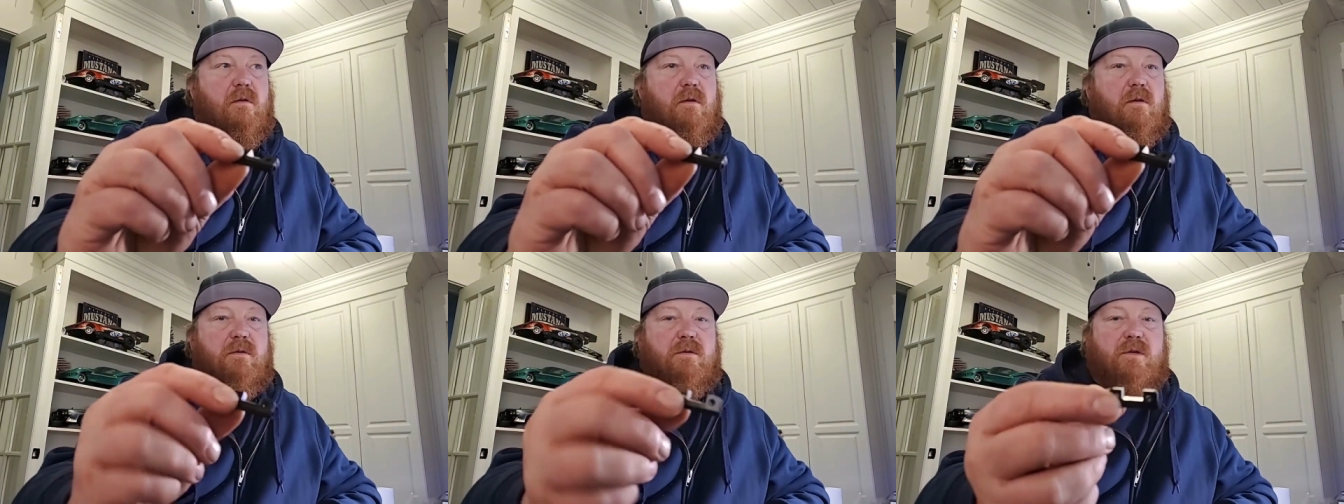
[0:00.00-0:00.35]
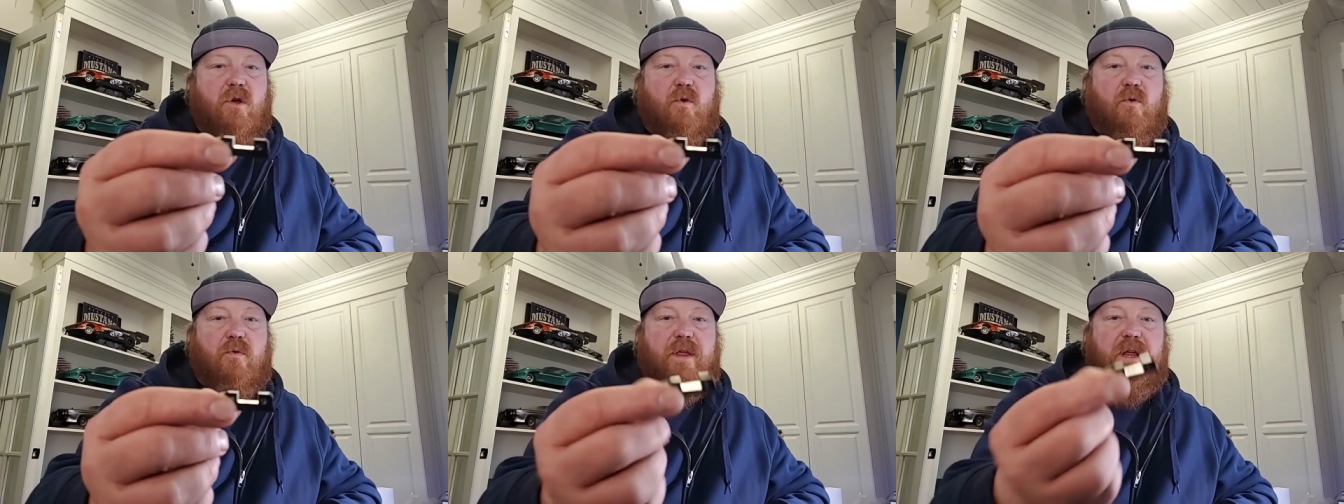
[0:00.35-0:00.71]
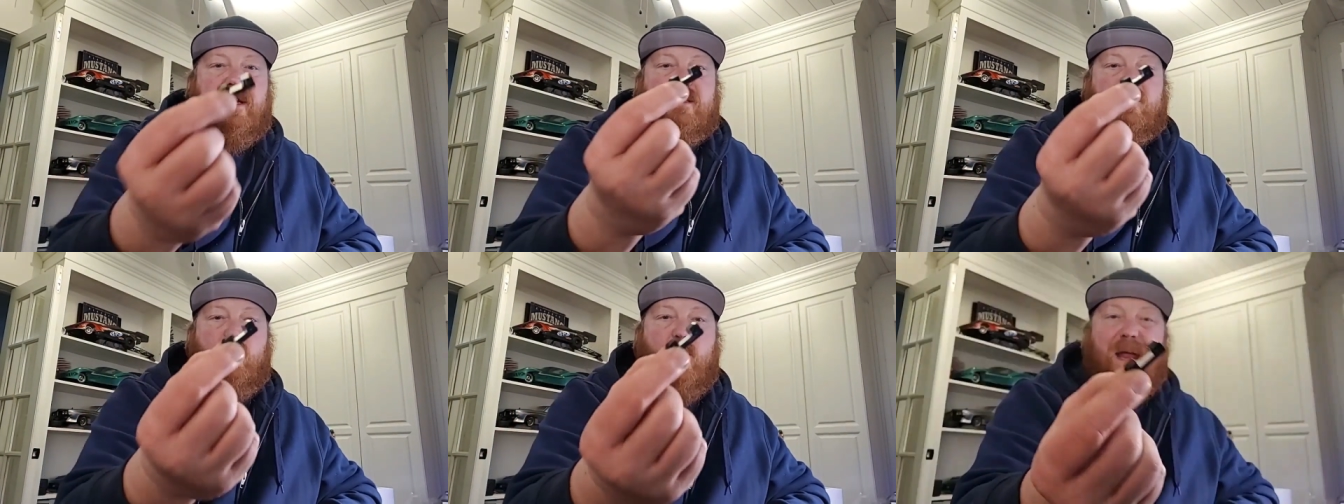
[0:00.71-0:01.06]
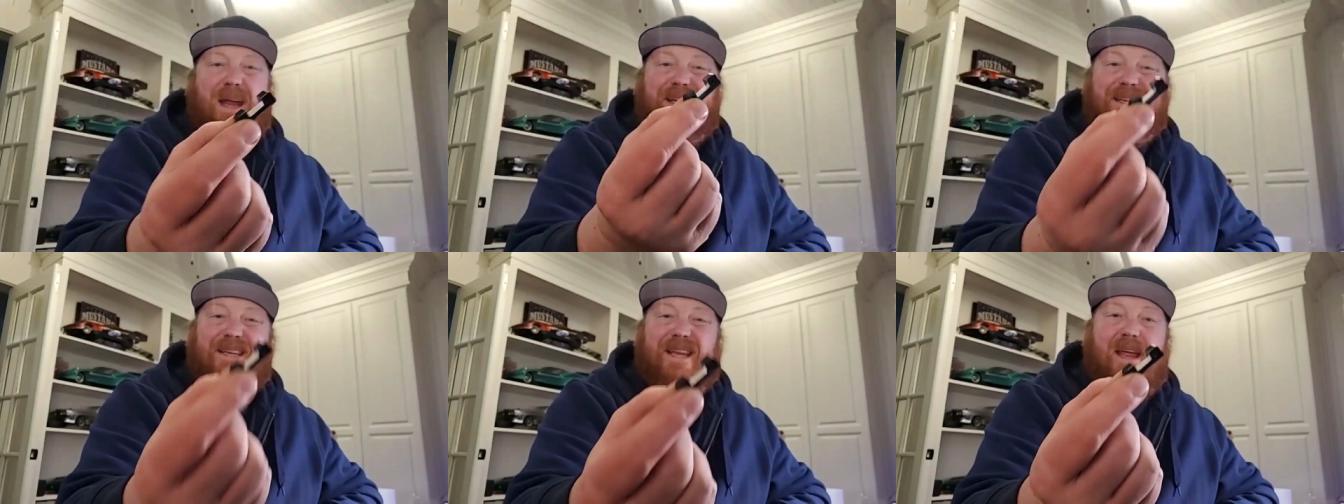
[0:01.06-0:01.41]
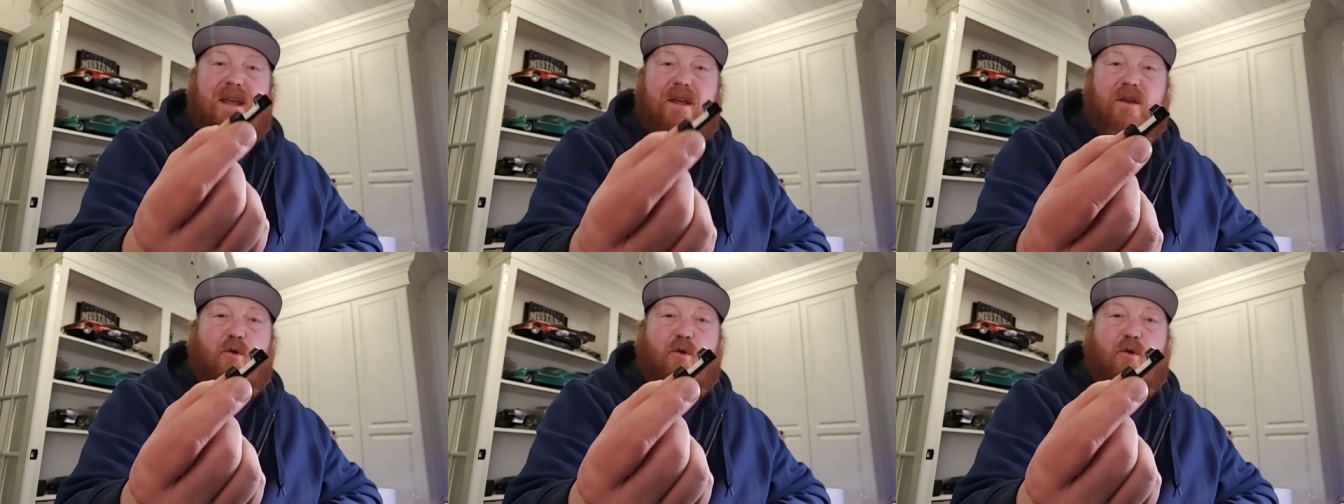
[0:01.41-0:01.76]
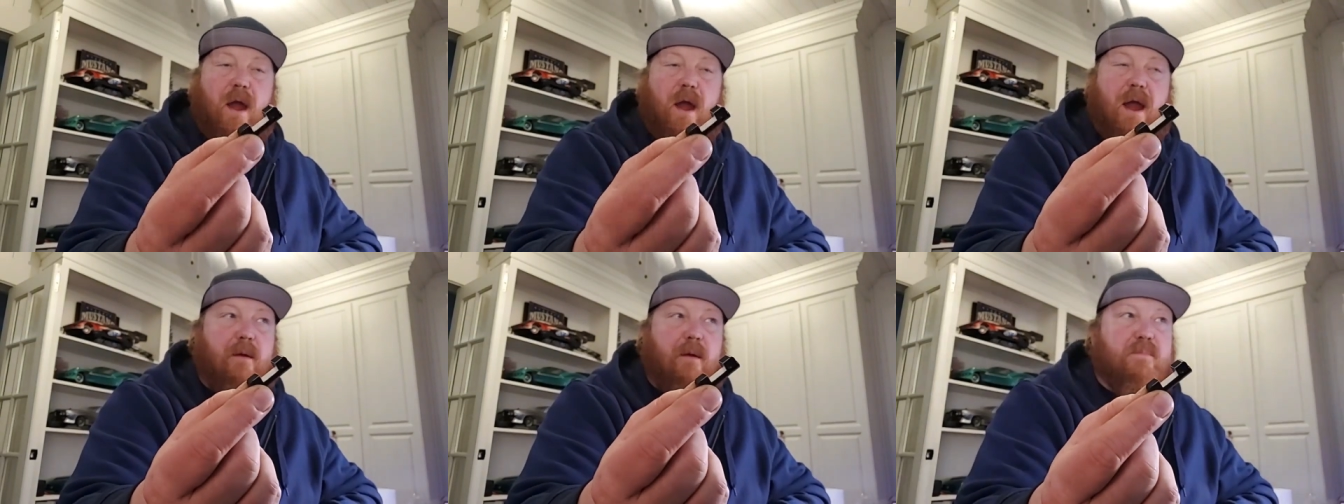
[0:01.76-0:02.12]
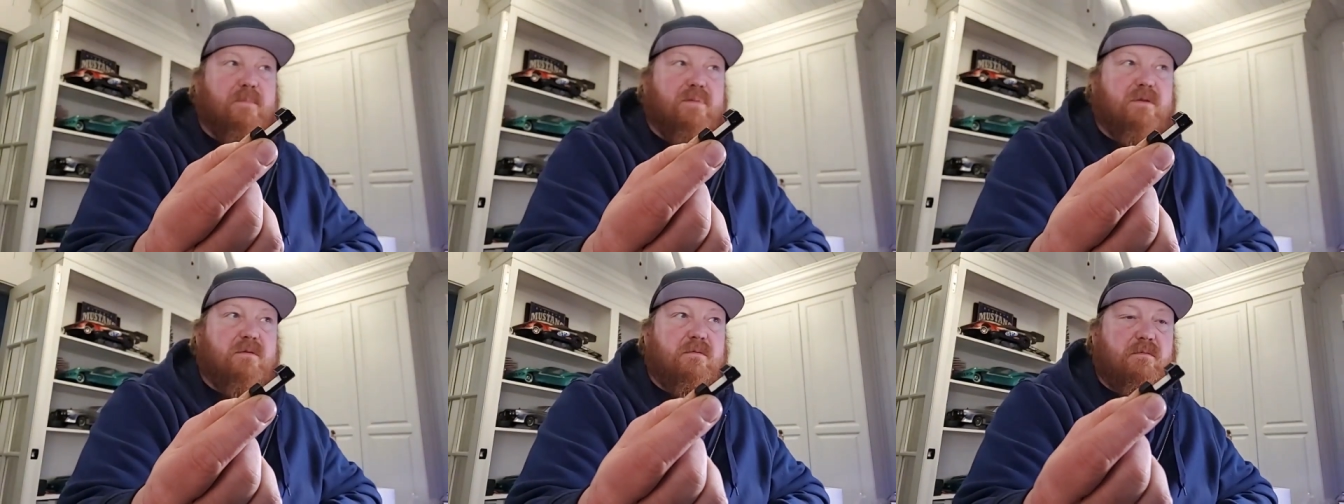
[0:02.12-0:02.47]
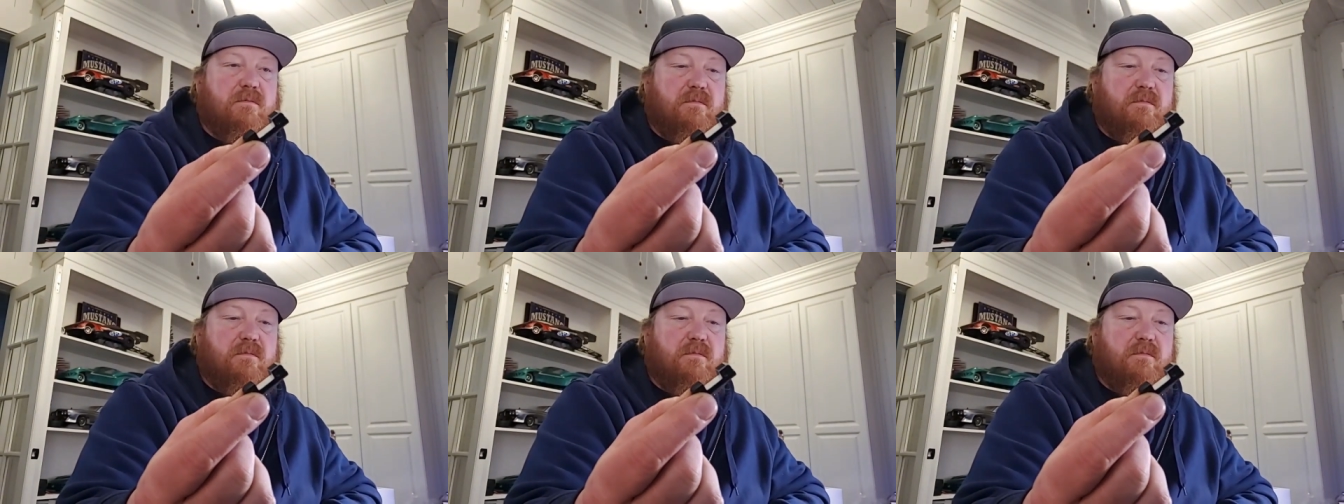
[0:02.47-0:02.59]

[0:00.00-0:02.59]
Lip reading: So these weighed 10 grams